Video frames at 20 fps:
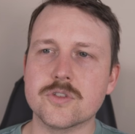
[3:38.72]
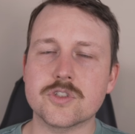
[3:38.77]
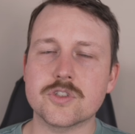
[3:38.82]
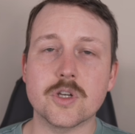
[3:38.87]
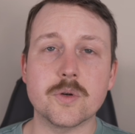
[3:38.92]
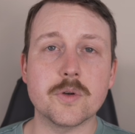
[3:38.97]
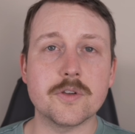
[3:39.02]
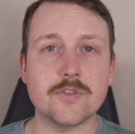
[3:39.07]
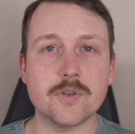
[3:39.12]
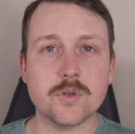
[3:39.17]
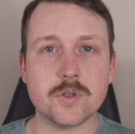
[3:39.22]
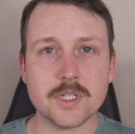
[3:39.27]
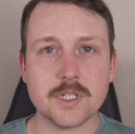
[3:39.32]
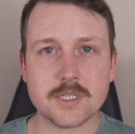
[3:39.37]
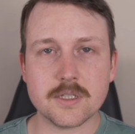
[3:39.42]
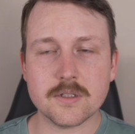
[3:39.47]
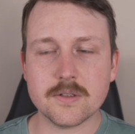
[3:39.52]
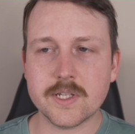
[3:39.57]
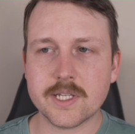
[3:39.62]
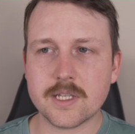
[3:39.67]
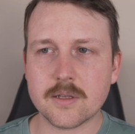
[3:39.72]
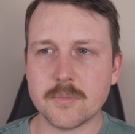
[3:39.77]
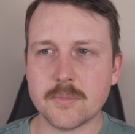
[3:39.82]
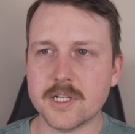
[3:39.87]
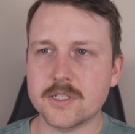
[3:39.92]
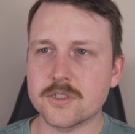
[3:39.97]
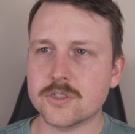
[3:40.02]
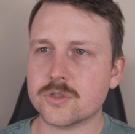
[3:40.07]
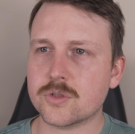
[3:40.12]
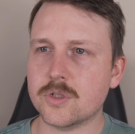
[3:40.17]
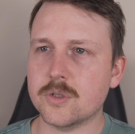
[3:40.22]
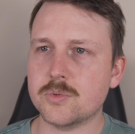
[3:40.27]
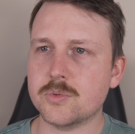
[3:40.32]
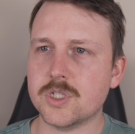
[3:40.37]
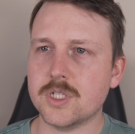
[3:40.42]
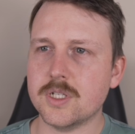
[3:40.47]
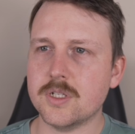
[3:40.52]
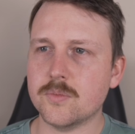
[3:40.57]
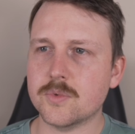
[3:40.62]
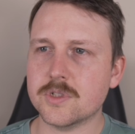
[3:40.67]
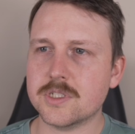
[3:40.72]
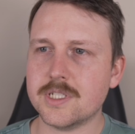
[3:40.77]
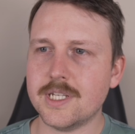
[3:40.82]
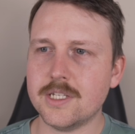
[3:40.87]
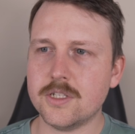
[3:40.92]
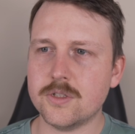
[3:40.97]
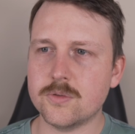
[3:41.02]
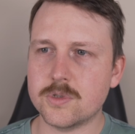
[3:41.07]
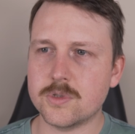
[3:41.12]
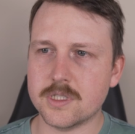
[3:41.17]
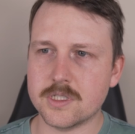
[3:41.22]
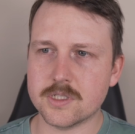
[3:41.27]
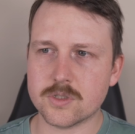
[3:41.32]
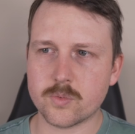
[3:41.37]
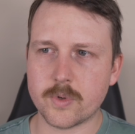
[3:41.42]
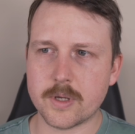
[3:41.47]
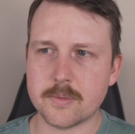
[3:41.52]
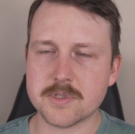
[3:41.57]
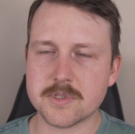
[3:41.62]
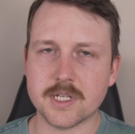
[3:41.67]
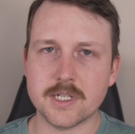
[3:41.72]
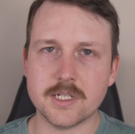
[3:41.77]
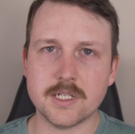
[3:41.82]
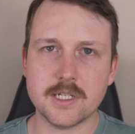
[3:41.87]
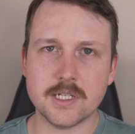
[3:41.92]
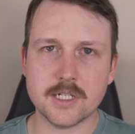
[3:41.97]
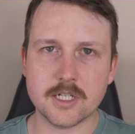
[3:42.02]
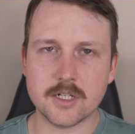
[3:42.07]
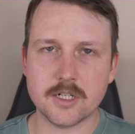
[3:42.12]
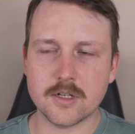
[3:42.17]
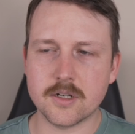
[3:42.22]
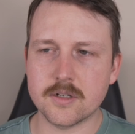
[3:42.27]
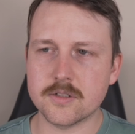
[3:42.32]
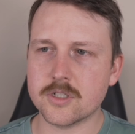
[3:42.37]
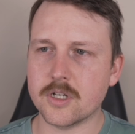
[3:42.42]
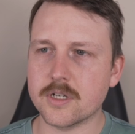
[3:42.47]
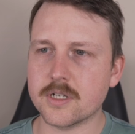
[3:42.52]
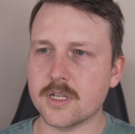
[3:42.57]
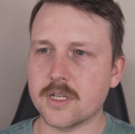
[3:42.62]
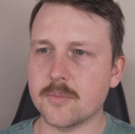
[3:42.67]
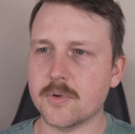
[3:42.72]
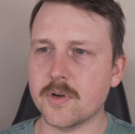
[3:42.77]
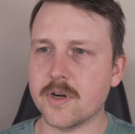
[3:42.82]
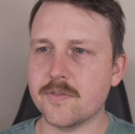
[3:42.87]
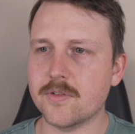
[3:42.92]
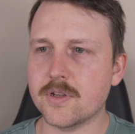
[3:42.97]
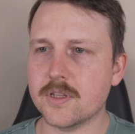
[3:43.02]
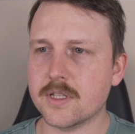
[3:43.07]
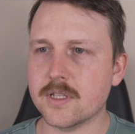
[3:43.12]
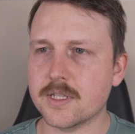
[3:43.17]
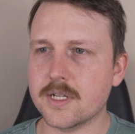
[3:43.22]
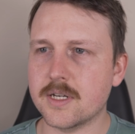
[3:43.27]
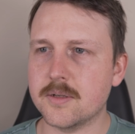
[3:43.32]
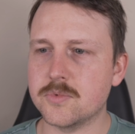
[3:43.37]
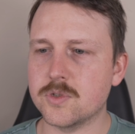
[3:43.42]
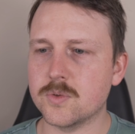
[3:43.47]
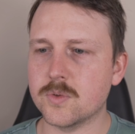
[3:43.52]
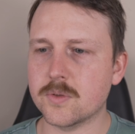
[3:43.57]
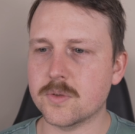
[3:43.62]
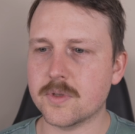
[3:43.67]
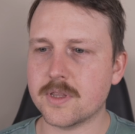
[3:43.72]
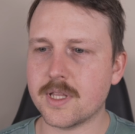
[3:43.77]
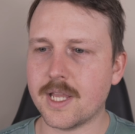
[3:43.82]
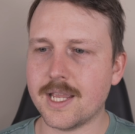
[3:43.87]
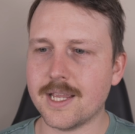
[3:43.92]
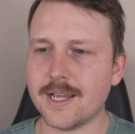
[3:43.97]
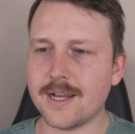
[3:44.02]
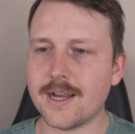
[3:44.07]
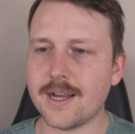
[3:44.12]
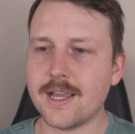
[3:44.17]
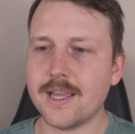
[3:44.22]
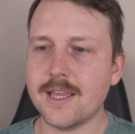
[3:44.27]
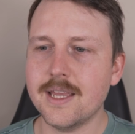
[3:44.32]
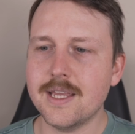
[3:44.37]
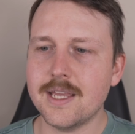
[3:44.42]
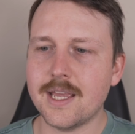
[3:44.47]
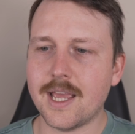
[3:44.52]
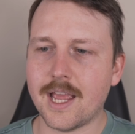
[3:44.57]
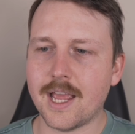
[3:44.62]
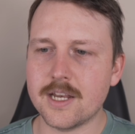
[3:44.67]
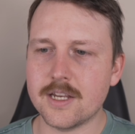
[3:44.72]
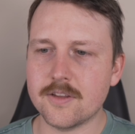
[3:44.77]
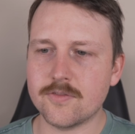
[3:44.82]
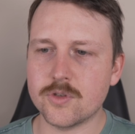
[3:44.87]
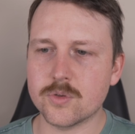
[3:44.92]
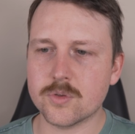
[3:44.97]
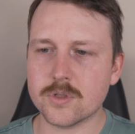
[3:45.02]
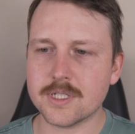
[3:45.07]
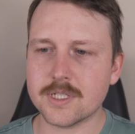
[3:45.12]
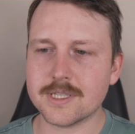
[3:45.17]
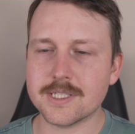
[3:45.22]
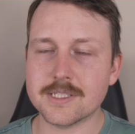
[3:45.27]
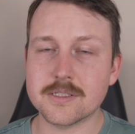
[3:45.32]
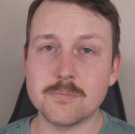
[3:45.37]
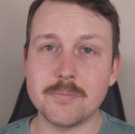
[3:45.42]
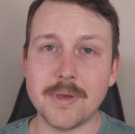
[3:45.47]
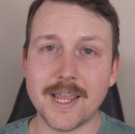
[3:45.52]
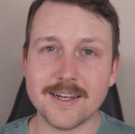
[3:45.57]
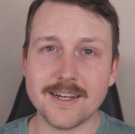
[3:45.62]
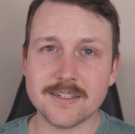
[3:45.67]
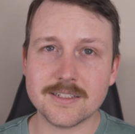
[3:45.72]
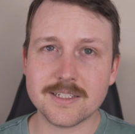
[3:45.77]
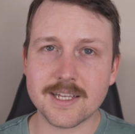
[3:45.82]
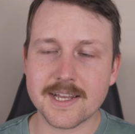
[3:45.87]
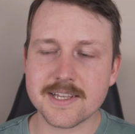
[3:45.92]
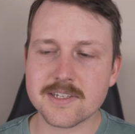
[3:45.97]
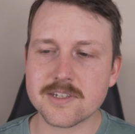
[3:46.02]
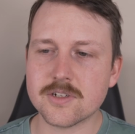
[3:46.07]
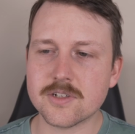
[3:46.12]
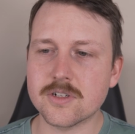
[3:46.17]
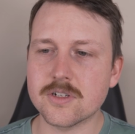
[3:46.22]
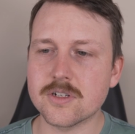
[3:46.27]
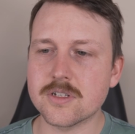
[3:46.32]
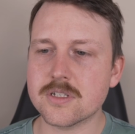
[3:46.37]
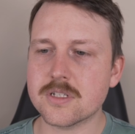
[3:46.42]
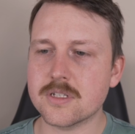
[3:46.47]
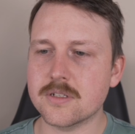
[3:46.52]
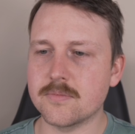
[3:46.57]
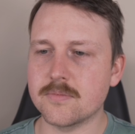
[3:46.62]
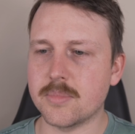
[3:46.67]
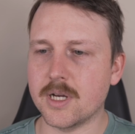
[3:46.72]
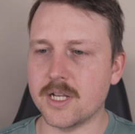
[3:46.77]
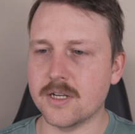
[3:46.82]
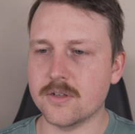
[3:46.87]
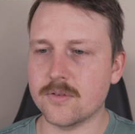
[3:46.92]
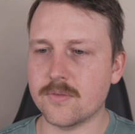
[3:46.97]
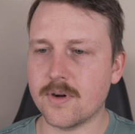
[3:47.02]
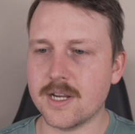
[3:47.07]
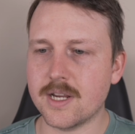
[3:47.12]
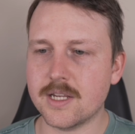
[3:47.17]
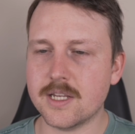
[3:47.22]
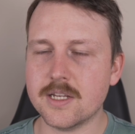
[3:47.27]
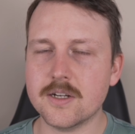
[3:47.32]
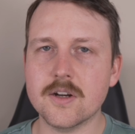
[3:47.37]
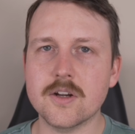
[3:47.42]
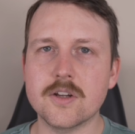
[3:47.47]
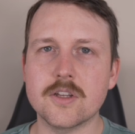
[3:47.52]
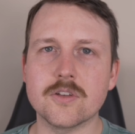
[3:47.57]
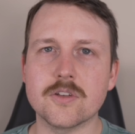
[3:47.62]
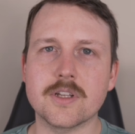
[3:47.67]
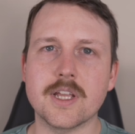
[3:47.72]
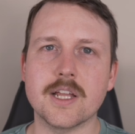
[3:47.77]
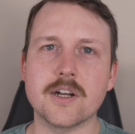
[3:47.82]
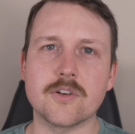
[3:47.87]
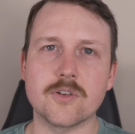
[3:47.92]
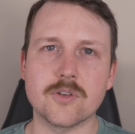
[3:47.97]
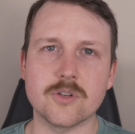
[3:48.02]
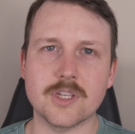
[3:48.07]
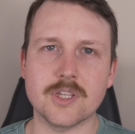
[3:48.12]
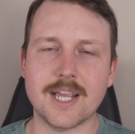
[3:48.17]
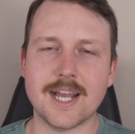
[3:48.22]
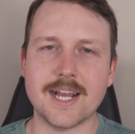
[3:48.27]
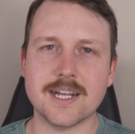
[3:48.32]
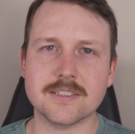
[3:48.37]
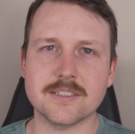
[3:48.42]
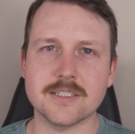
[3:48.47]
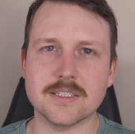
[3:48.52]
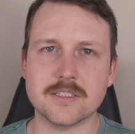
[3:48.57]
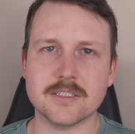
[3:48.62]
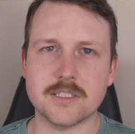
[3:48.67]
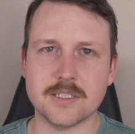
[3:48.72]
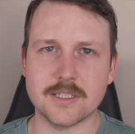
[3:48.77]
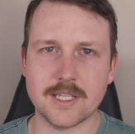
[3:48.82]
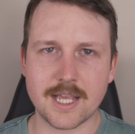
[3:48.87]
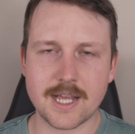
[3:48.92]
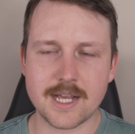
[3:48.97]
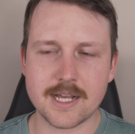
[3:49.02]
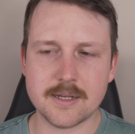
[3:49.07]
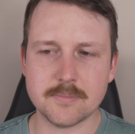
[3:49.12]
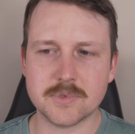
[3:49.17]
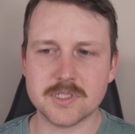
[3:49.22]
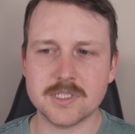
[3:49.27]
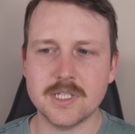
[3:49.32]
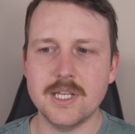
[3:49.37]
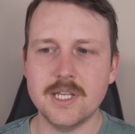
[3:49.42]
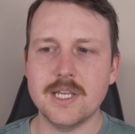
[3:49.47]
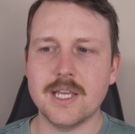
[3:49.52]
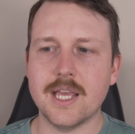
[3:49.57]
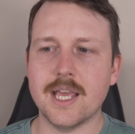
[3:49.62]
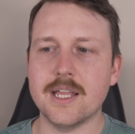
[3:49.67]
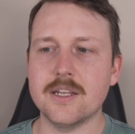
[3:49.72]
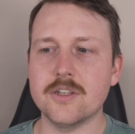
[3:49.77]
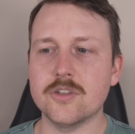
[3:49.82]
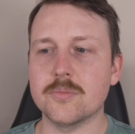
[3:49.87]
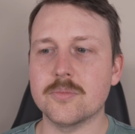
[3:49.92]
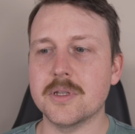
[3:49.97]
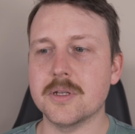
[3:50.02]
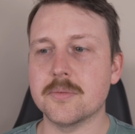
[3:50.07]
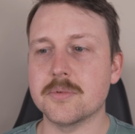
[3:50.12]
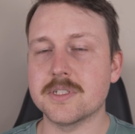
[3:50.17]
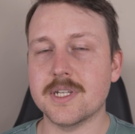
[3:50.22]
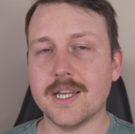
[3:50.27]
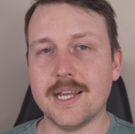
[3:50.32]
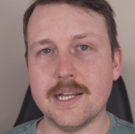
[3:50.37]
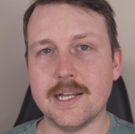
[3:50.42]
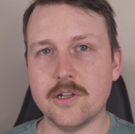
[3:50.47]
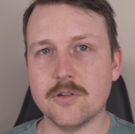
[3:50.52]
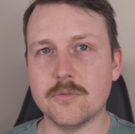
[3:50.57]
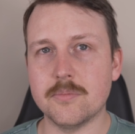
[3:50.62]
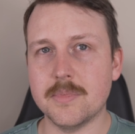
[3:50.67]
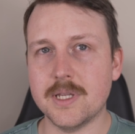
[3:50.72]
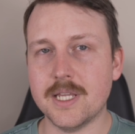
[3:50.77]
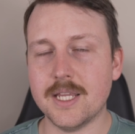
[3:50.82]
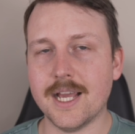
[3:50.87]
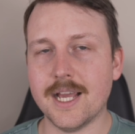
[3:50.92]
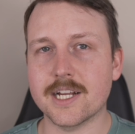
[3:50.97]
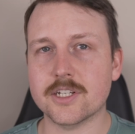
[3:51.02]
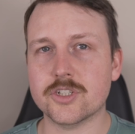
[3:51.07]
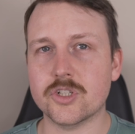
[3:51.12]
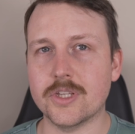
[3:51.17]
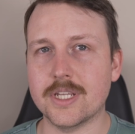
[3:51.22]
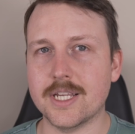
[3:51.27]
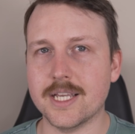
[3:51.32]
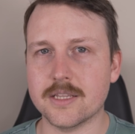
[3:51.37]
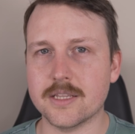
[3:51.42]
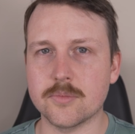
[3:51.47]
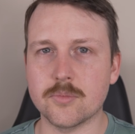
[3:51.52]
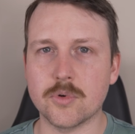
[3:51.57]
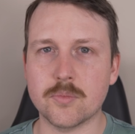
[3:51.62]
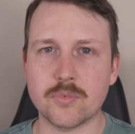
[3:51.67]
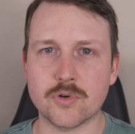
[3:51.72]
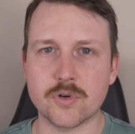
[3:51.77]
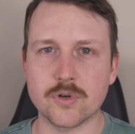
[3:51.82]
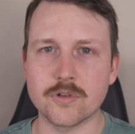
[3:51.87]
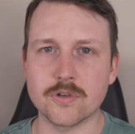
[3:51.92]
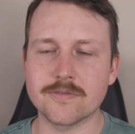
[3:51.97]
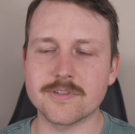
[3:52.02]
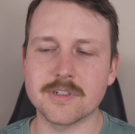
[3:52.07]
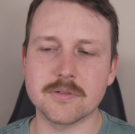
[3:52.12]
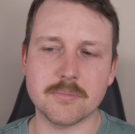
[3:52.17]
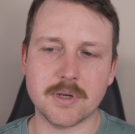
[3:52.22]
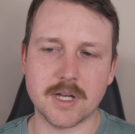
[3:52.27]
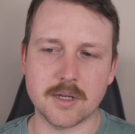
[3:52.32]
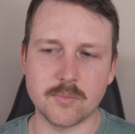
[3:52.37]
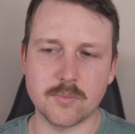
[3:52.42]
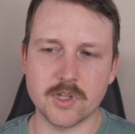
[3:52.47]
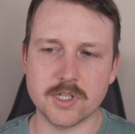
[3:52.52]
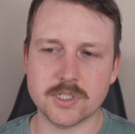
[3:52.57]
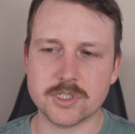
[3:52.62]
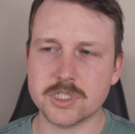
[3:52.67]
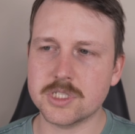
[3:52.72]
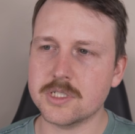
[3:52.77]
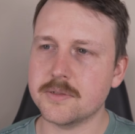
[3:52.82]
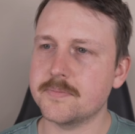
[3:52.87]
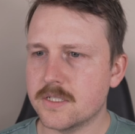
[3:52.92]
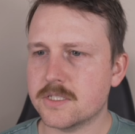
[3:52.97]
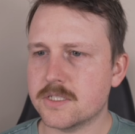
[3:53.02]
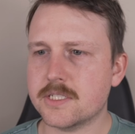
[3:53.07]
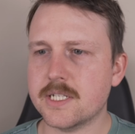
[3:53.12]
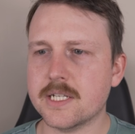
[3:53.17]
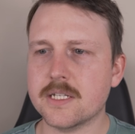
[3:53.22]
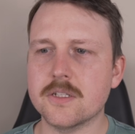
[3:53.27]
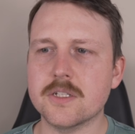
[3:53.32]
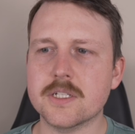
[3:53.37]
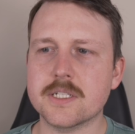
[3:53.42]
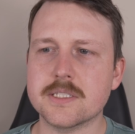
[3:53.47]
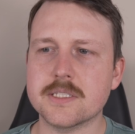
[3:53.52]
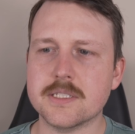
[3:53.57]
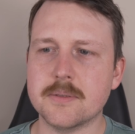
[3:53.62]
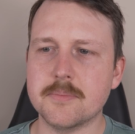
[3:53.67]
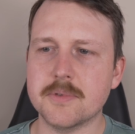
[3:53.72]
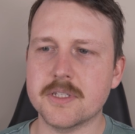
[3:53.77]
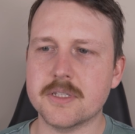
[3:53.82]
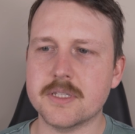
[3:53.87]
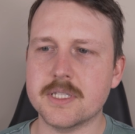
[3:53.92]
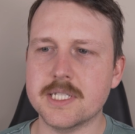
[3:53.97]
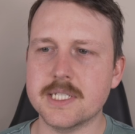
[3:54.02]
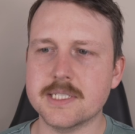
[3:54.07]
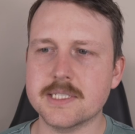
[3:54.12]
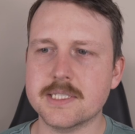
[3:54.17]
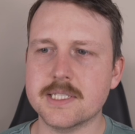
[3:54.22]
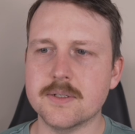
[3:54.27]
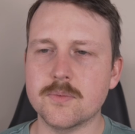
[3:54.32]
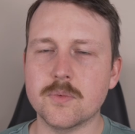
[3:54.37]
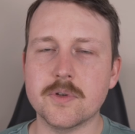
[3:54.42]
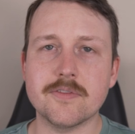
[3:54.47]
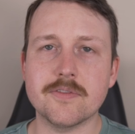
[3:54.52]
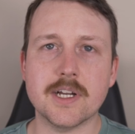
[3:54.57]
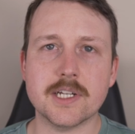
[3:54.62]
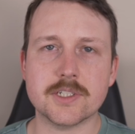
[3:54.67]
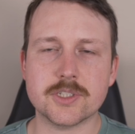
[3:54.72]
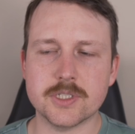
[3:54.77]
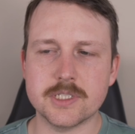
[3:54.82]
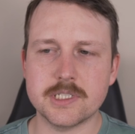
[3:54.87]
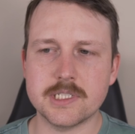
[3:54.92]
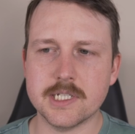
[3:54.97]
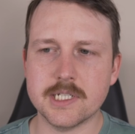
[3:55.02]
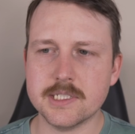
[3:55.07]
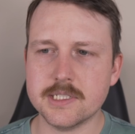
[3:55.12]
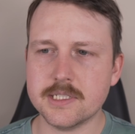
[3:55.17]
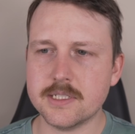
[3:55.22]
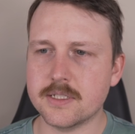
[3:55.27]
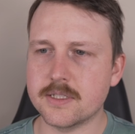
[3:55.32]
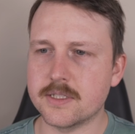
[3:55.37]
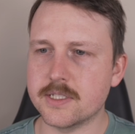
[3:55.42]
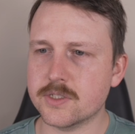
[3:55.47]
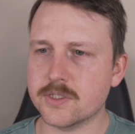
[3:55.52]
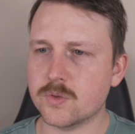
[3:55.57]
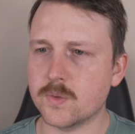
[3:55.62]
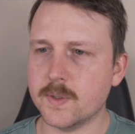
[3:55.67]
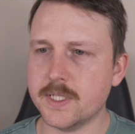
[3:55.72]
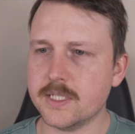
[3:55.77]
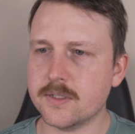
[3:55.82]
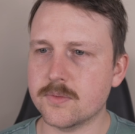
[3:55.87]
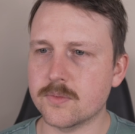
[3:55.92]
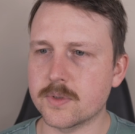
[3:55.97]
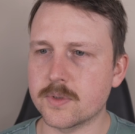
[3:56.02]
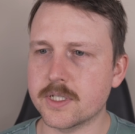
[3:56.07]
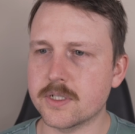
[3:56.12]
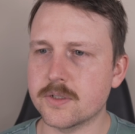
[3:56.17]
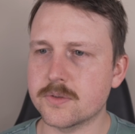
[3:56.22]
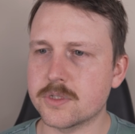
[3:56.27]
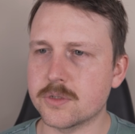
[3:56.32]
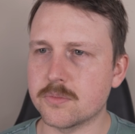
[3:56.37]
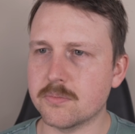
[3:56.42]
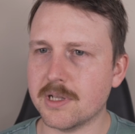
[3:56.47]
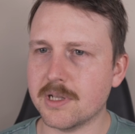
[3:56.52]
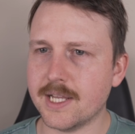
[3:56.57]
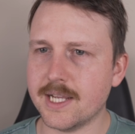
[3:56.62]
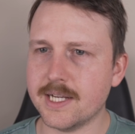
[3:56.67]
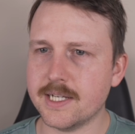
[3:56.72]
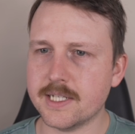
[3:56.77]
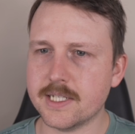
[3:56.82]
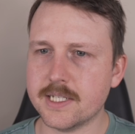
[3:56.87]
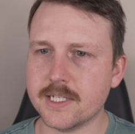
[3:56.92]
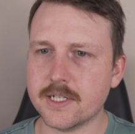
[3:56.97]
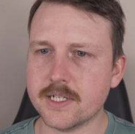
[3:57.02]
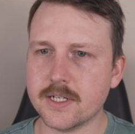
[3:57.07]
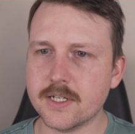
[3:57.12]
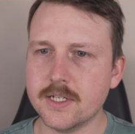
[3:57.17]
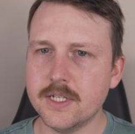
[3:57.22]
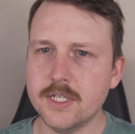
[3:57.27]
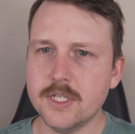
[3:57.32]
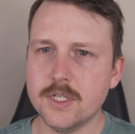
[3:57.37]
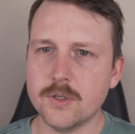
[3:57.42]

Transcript: So if you click the link in my description, it will take you to this website here talking about everything that I'm doing with AI. And if you click this beta testers button right here, you'll get early access to the apps, and you'll be able to help me actually get them approved and published. Let's take a look at some of the things that we've actually done this week. We go to planning here.